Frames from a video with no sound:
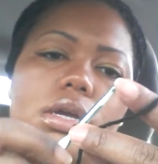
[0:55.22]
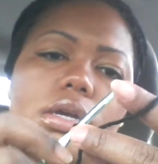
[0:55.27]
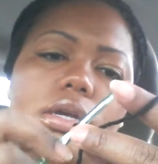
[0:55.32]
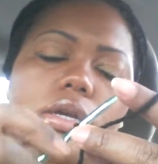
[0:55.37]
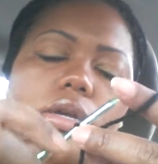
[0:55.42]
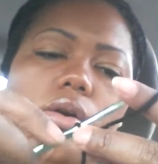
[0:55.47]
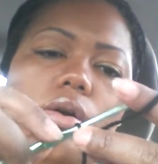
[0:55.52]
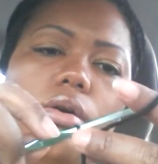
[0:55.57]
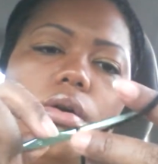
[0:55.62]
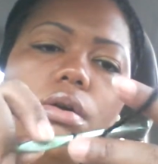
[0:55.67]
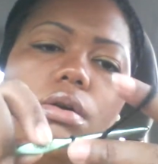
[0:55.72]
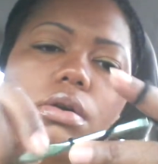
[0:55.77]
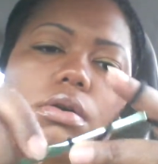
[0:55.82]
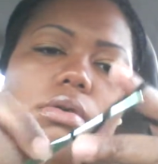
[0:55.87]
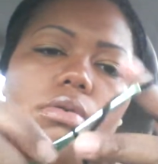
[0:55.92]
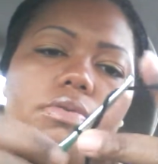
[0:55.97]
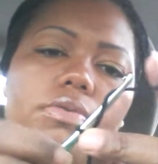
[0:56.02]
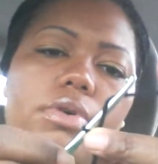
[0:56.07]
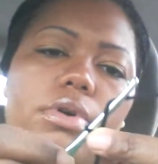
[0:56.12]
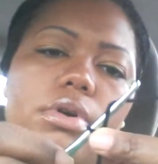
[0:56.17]
yarn
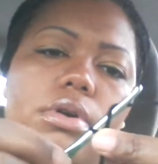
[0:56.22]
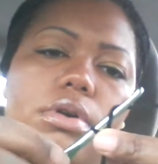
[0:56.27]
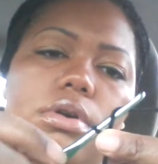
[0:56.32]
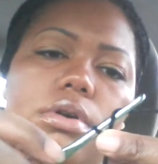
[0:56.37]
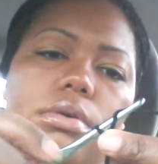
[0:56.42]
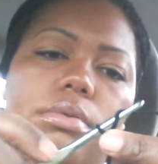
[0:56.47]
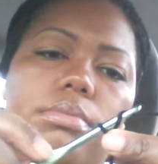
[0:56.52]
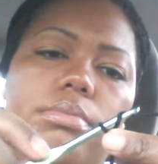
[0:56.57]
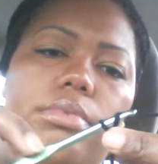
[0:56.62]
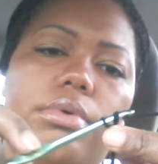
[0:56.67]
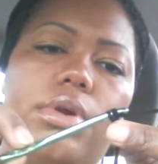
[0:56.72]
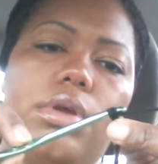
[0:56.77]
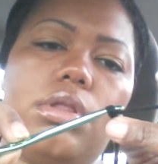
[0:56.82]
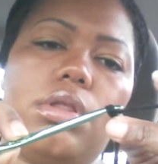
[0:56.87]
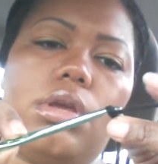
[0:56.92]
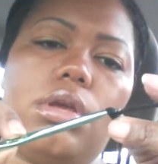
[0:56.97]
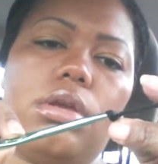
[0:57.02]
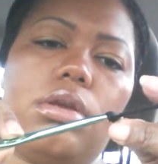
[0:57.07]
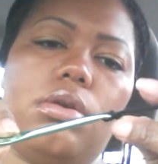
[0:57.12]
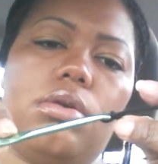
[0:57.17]
over, bring
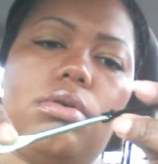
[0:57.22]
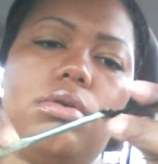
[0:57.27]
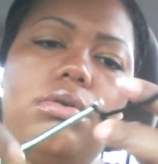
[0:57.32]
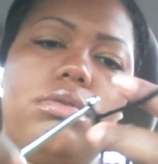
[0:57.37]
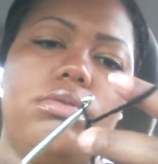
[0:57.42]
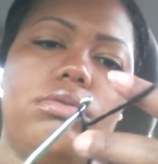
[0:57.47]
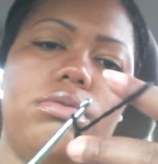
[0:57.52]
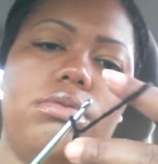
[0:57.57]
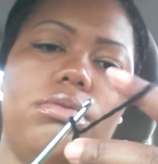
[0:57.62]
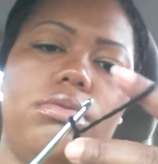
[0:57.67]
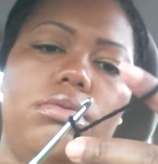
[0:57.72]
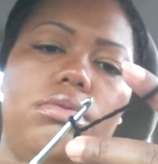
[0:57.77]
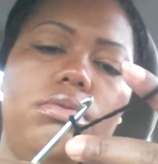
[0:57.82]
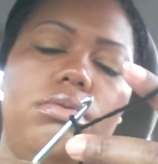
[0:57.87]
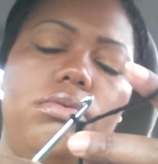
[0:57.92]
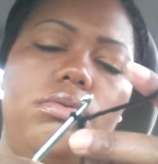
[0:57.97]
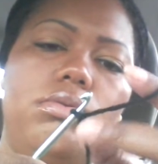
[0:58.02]
that yarn through,